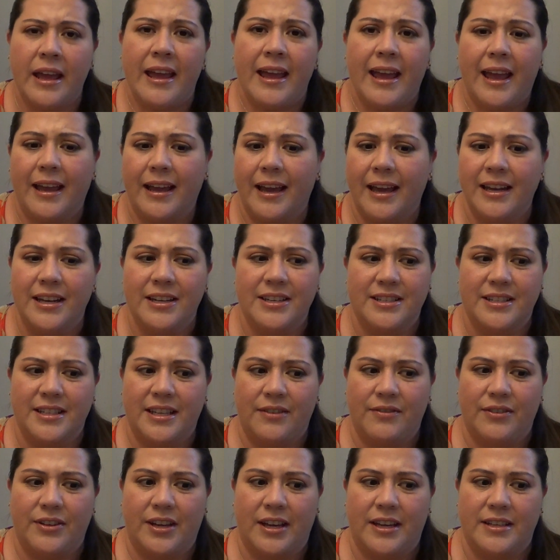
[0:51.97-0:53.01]
and kind of just give
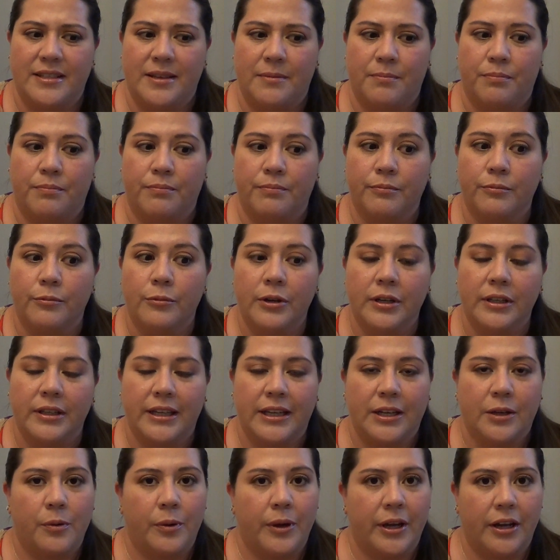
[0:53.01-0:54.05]
you guys a really
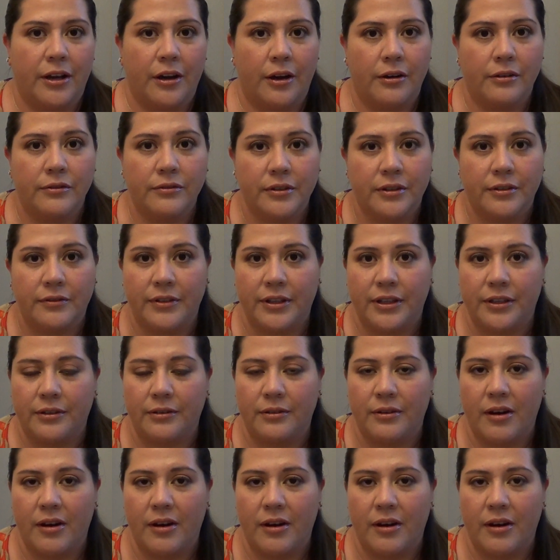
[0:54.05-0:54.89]
quick overview